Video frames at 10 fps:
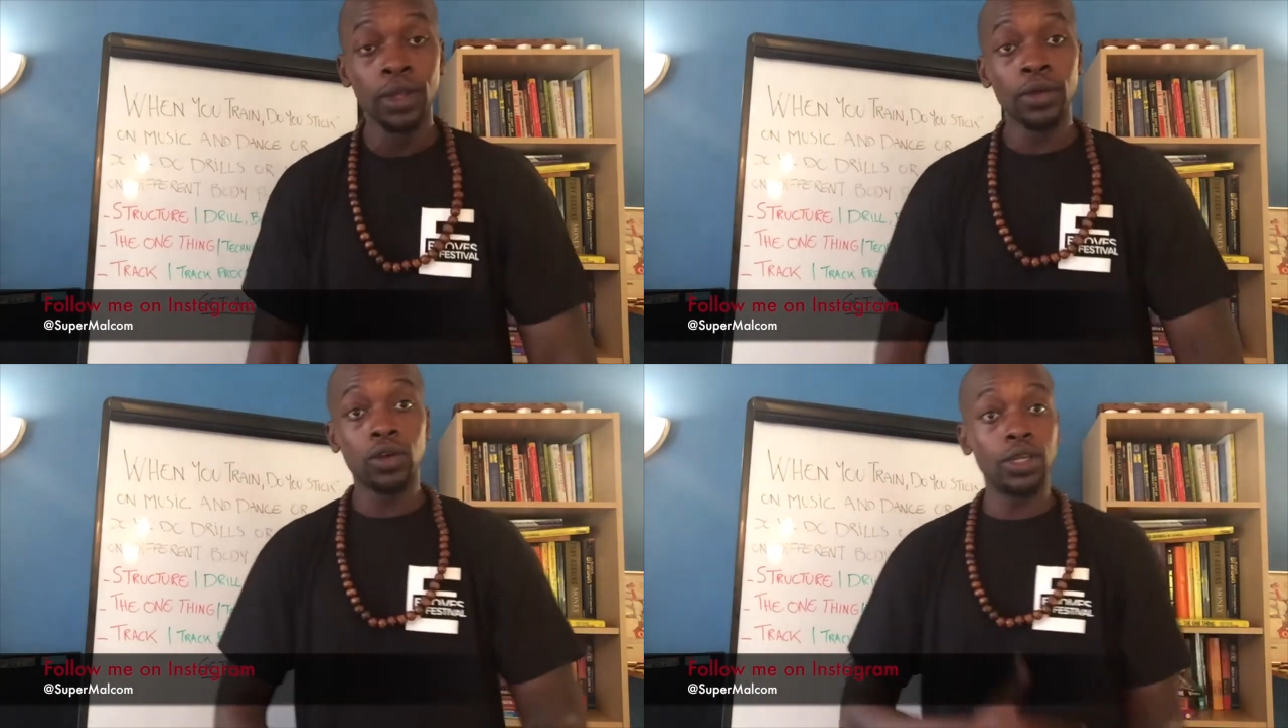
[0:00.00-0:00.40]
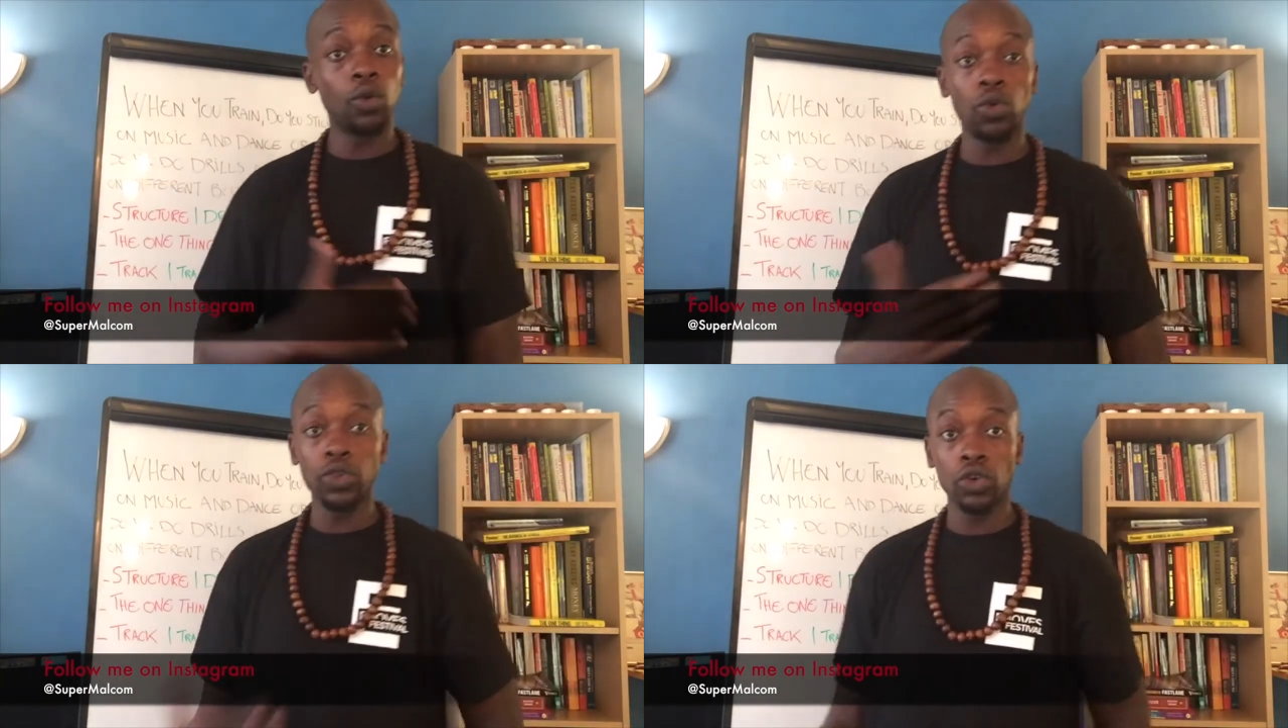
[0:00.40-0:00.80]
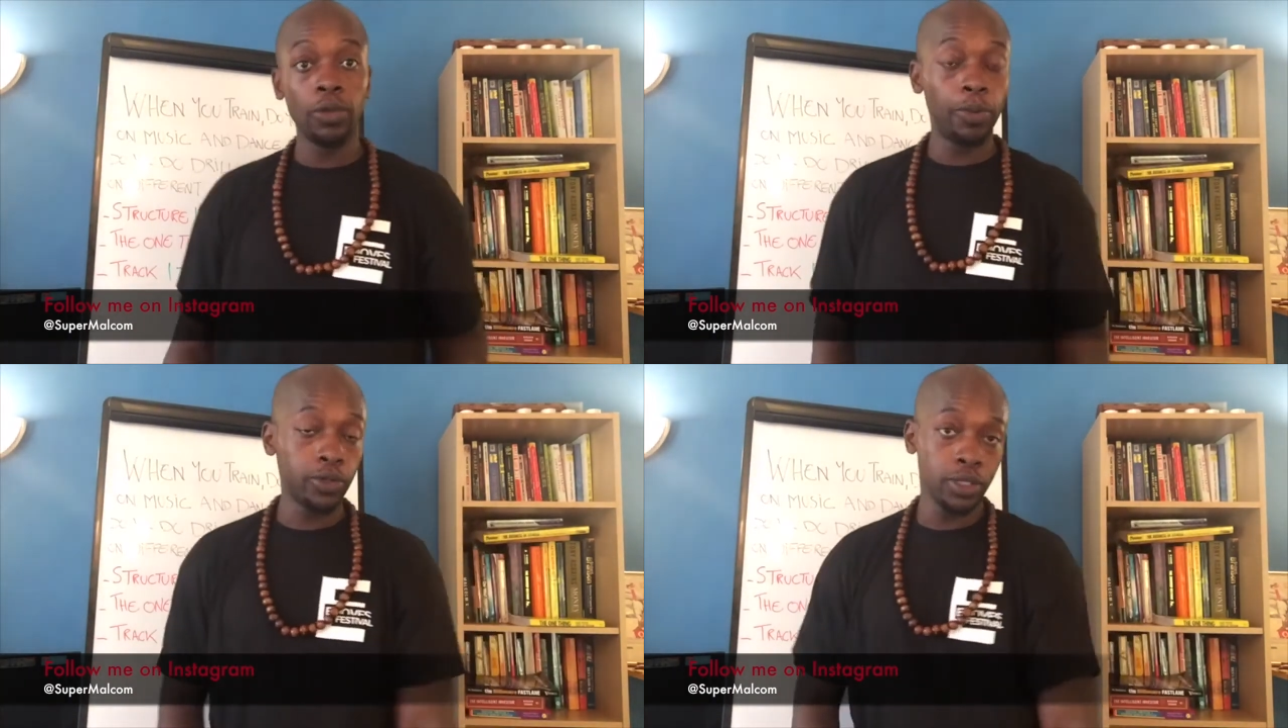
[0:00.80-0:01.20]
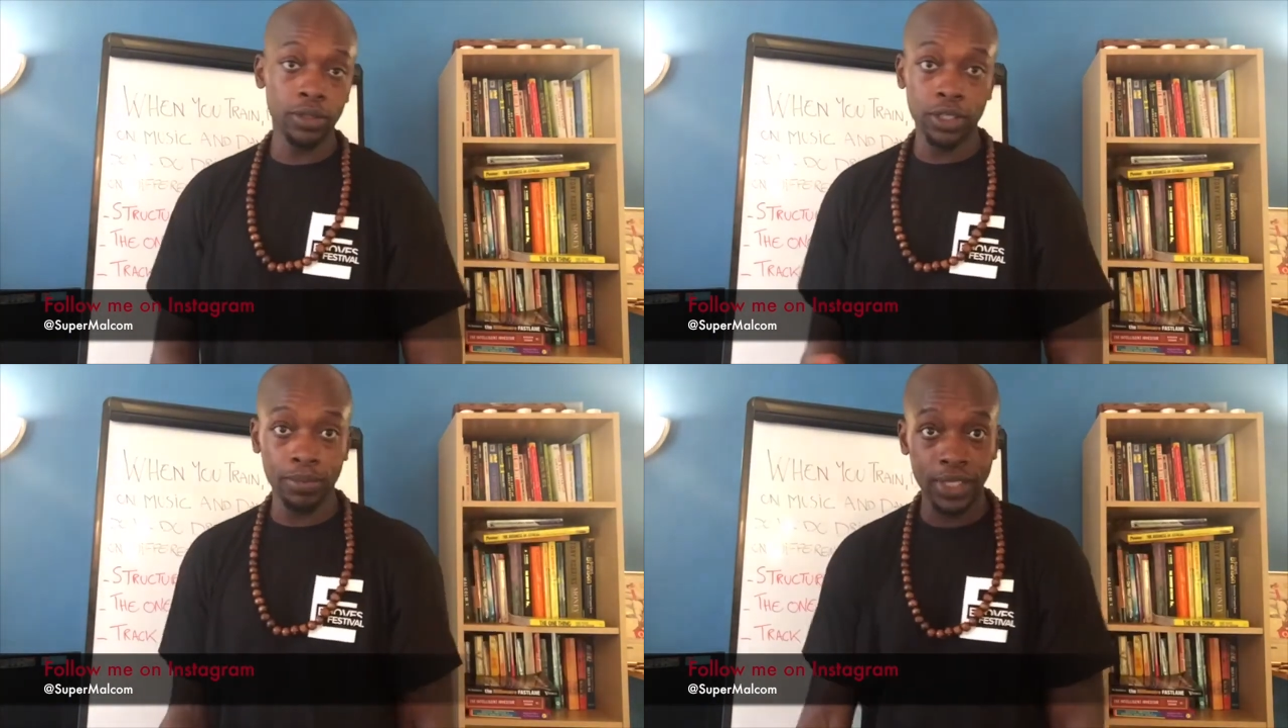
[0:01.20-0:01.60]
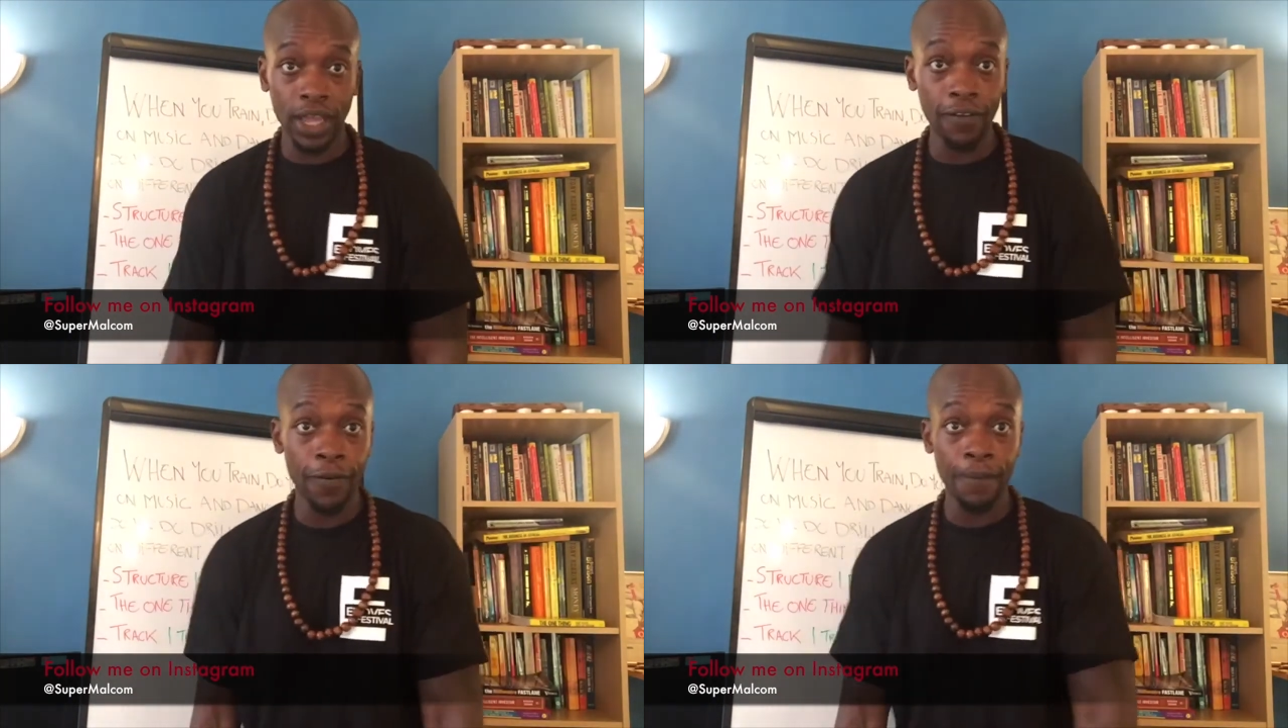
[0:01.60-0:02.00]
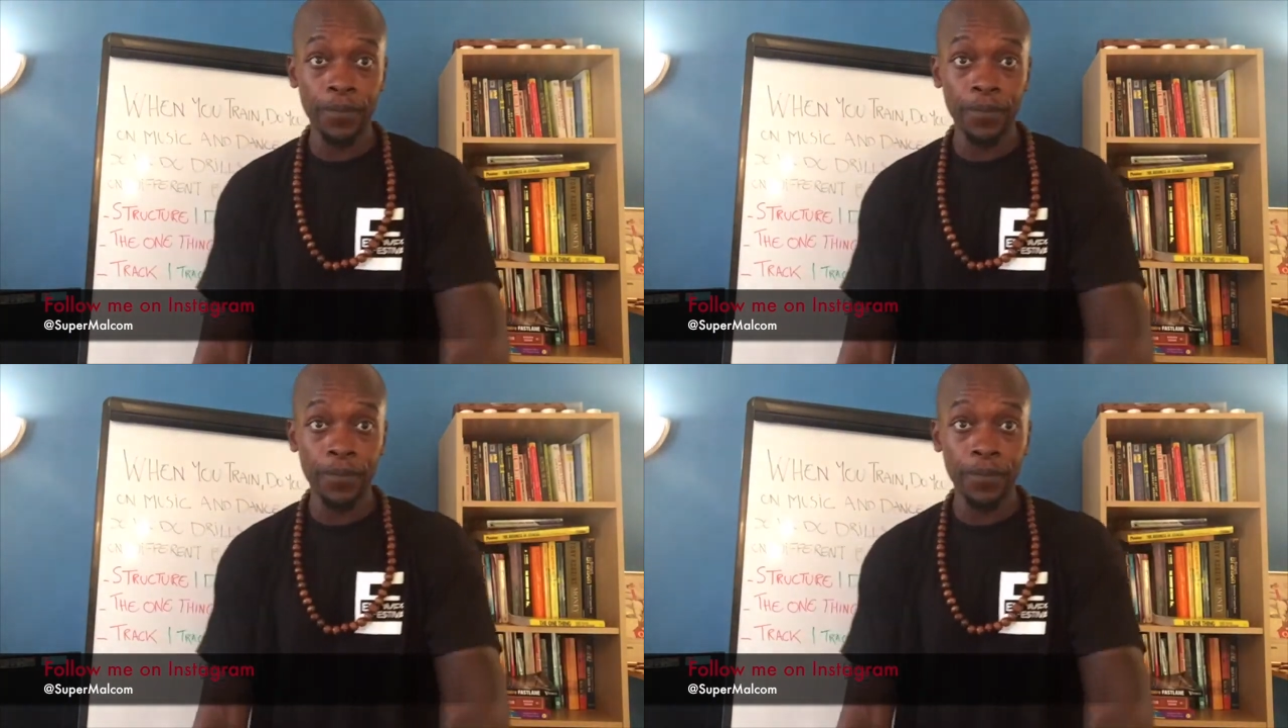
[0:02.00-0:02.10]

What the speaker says: because I'm always going to be posting some stuff.